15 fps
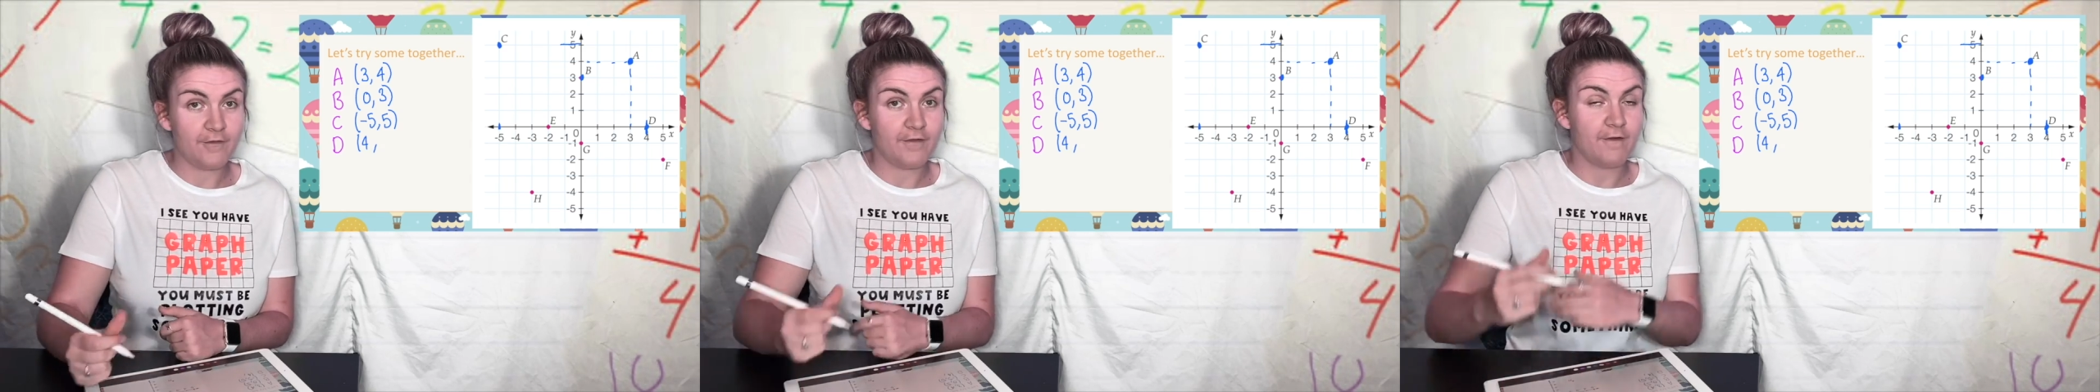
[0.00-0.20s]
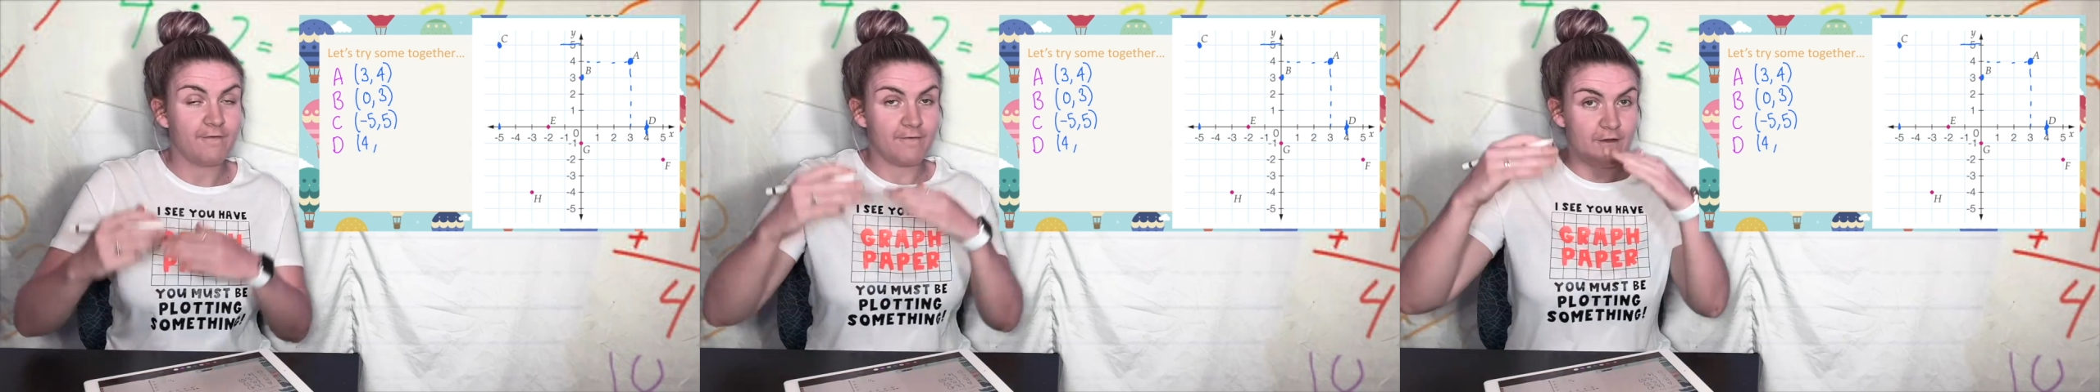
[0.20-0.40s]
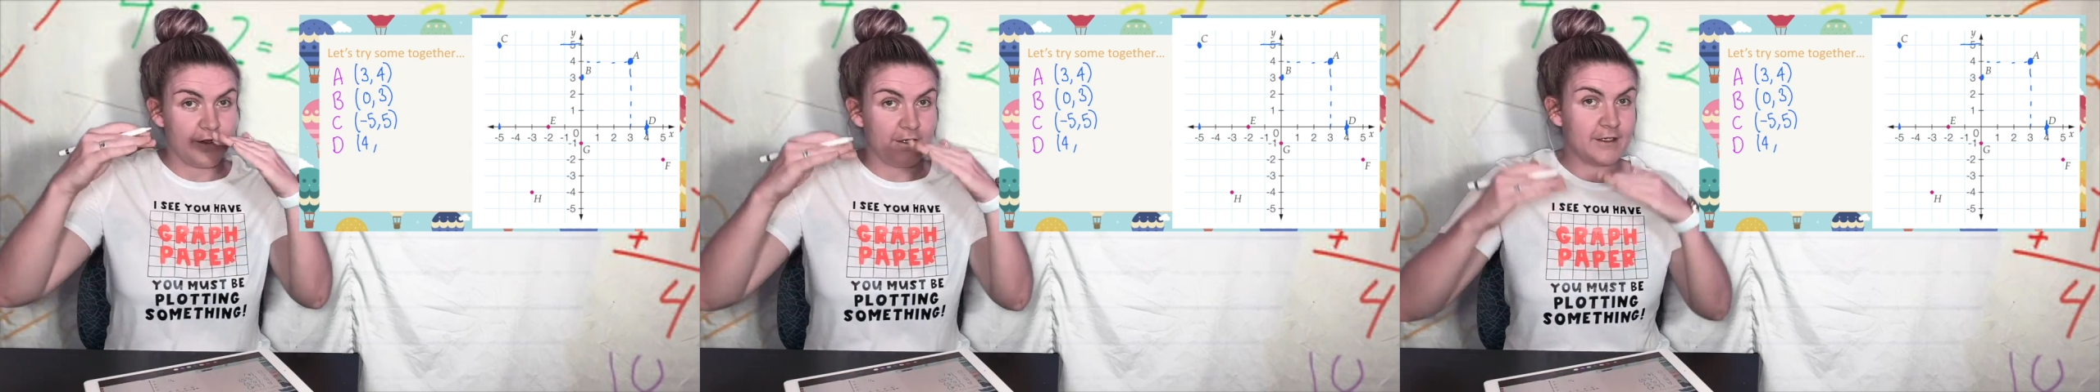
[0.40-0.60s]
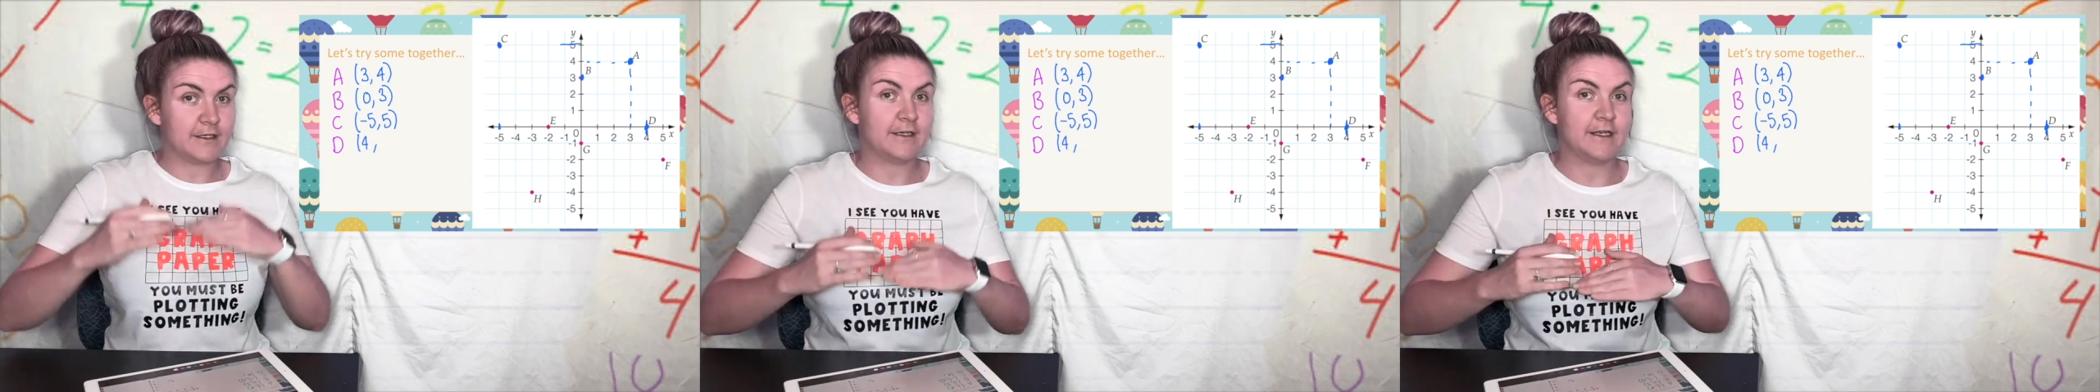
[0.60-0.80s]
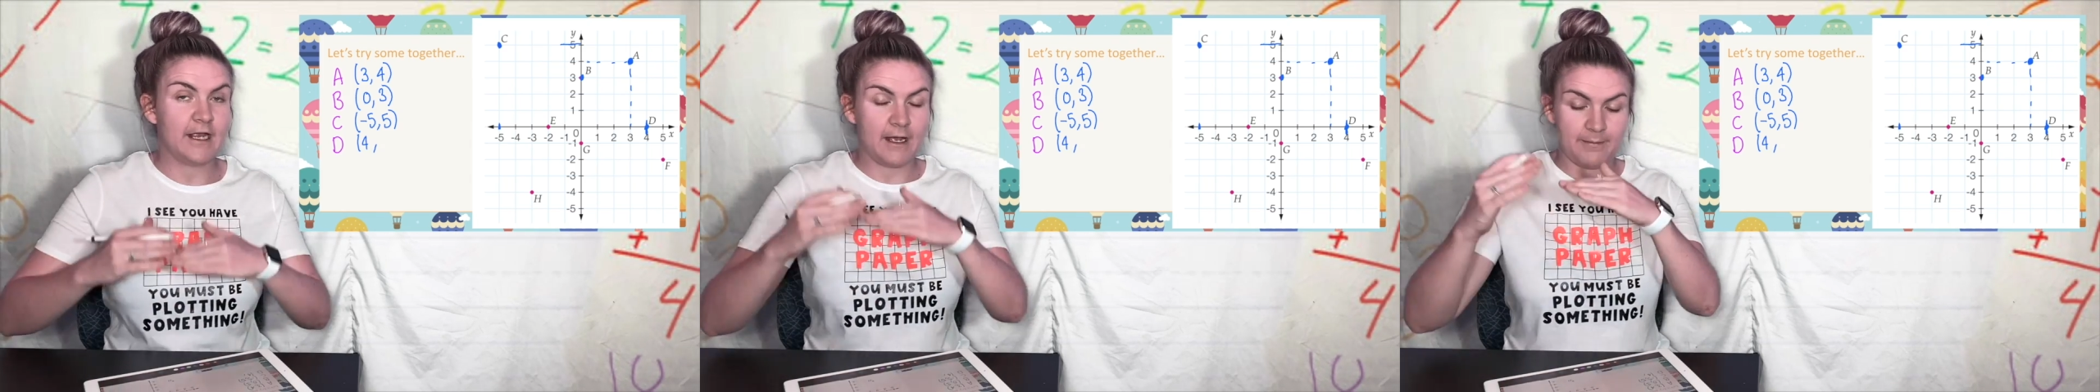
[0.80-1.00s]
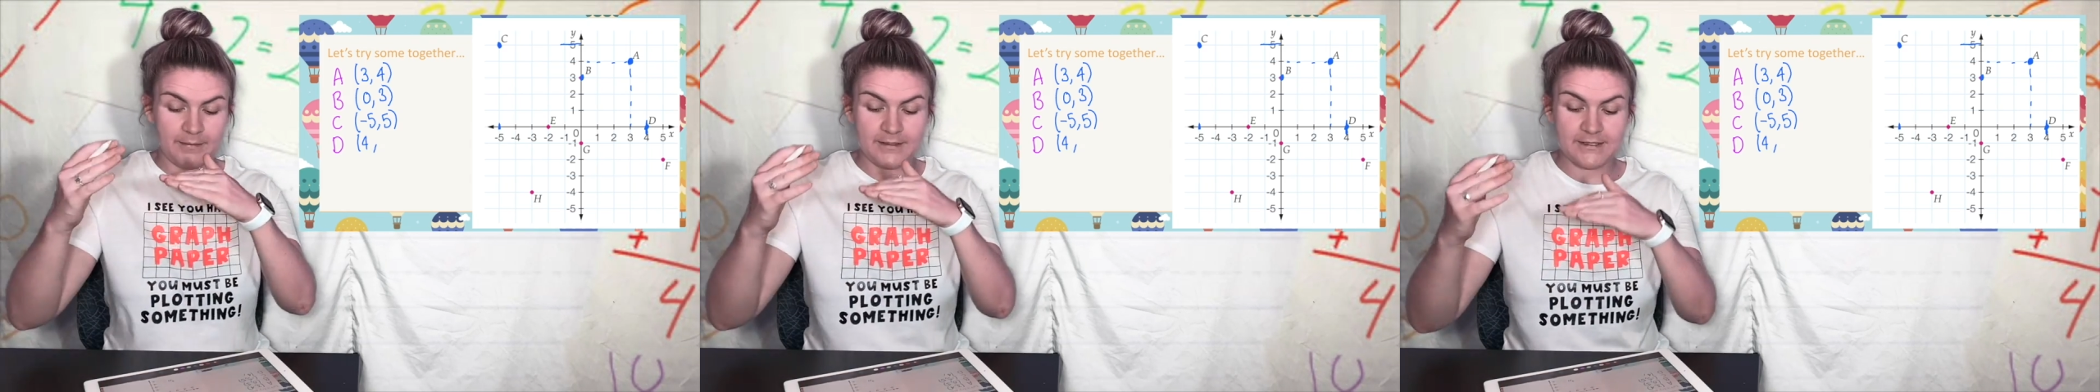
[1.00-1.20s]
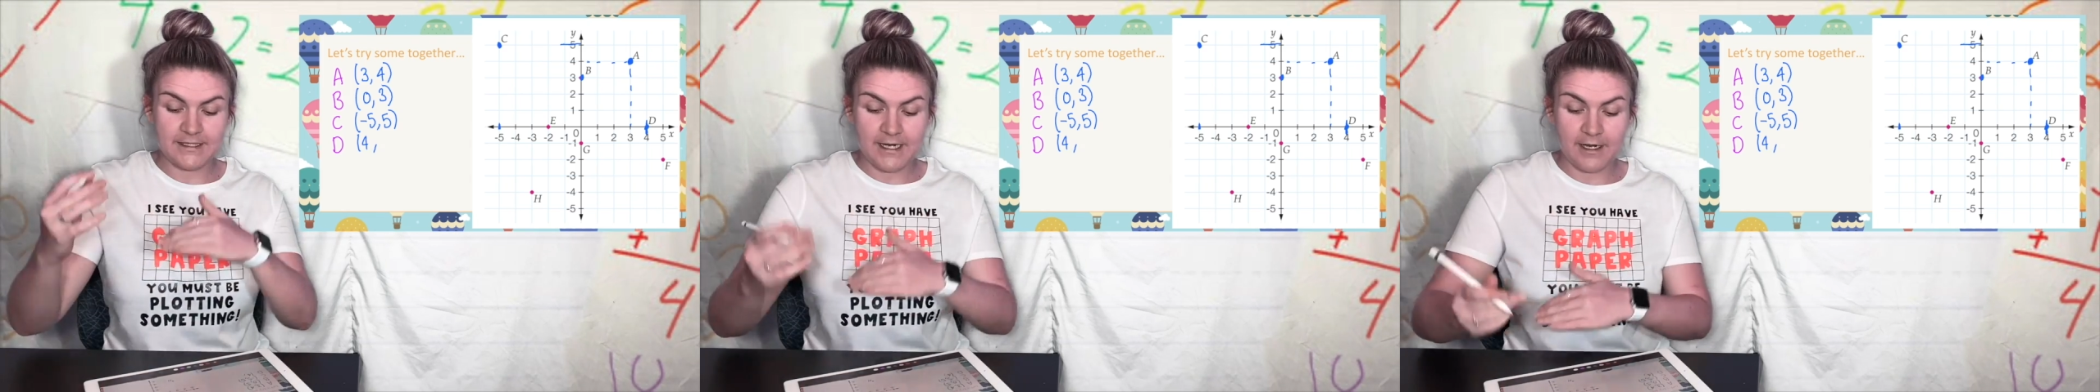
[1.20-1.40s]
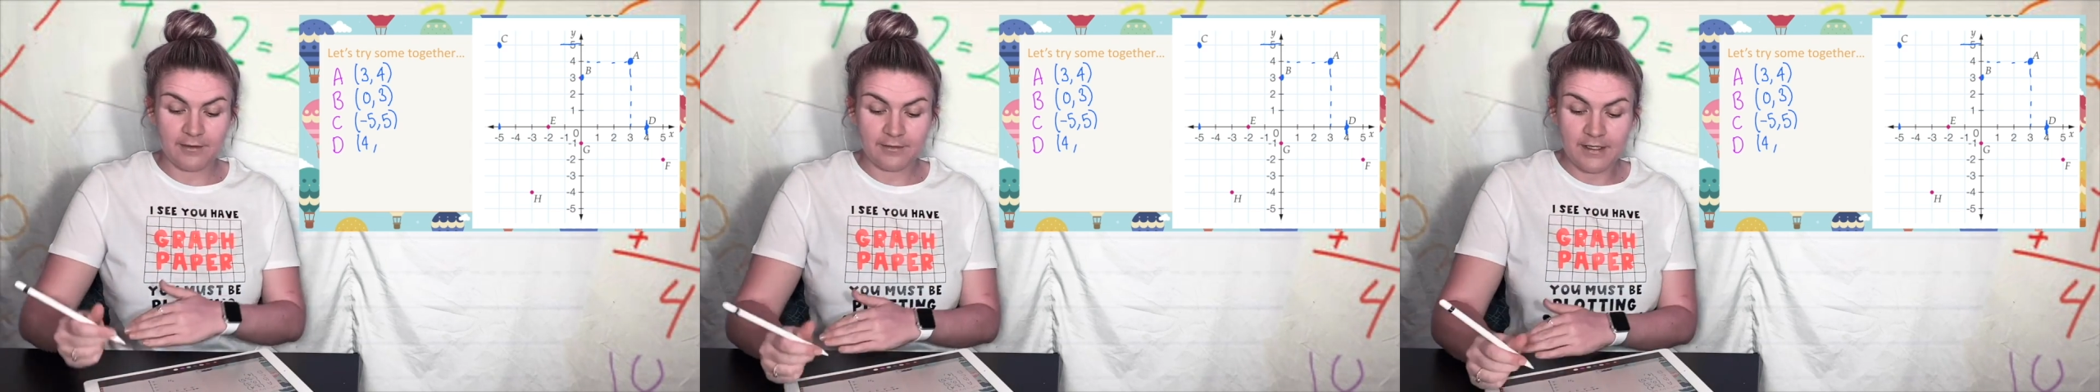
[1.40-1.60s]
vertically up and
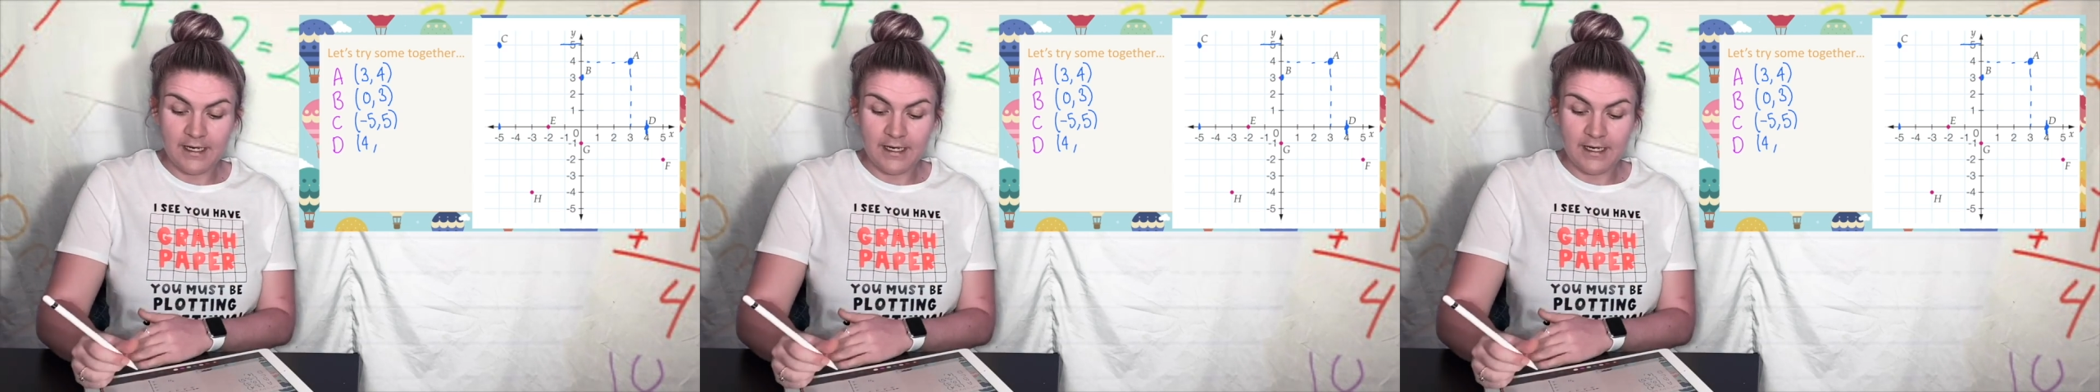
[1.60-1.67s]
down,